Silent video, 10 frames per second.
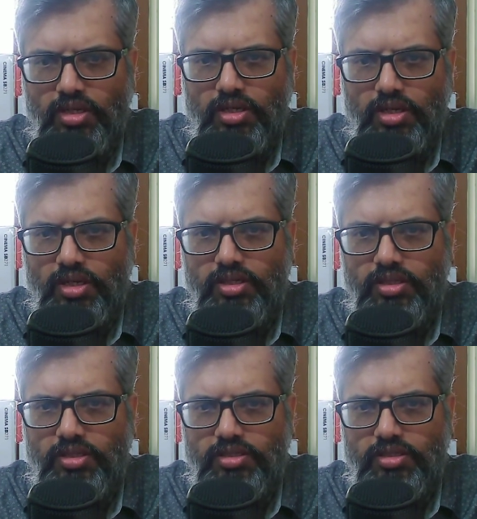And
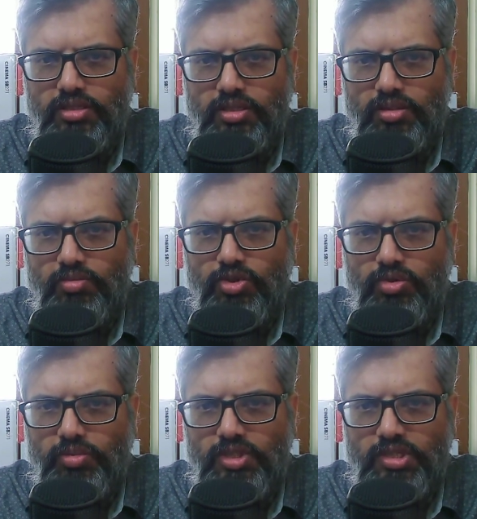these
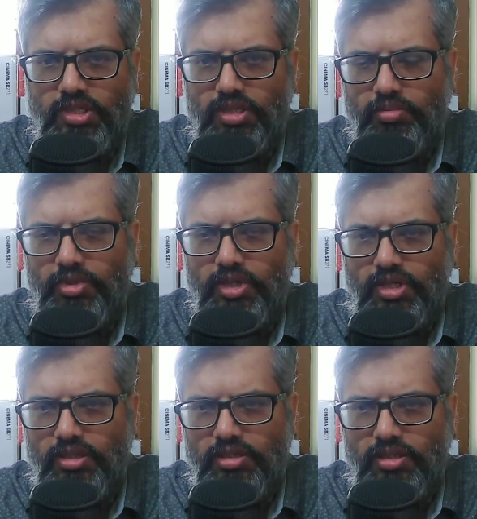improvements in
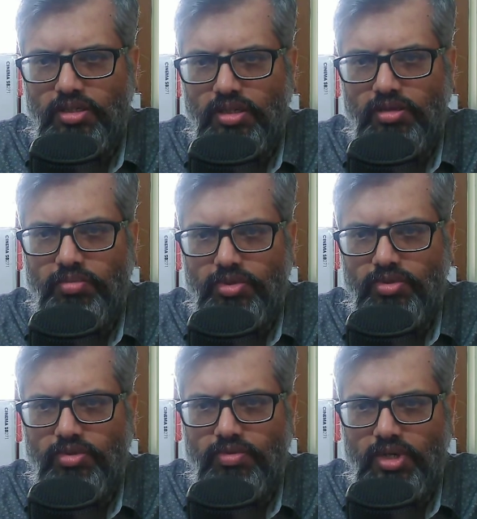communication help to
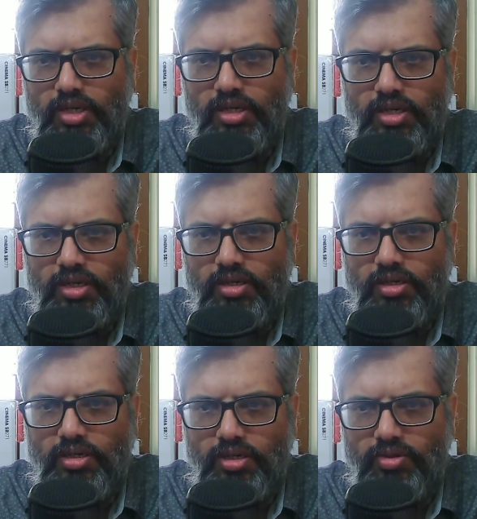reveal hidden
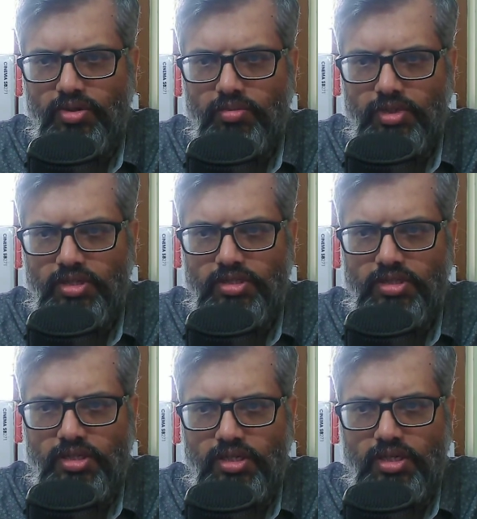requirements,
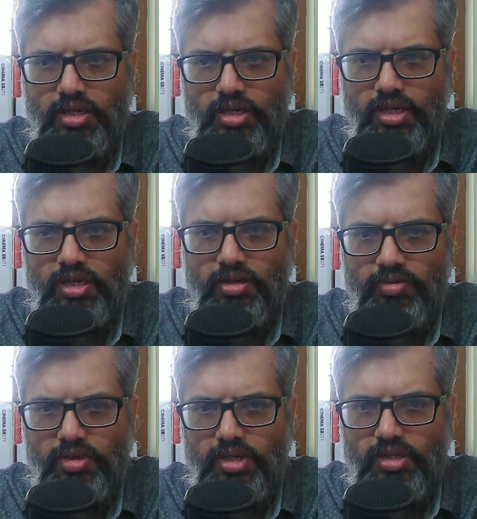
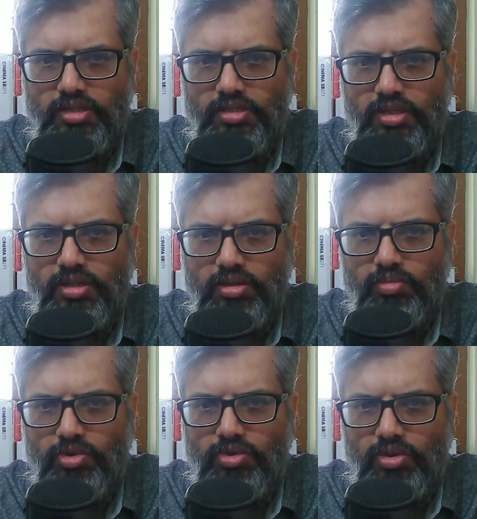identify risks and
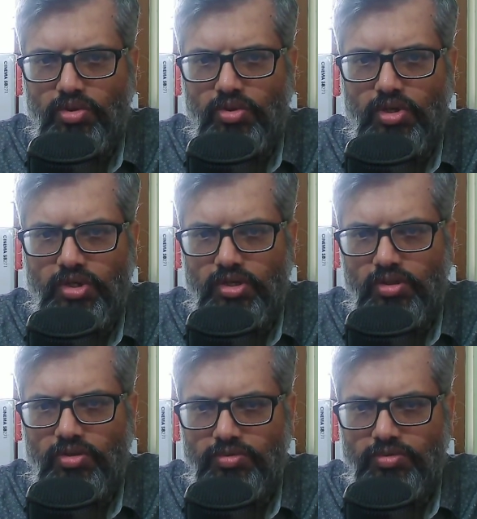improve the quality of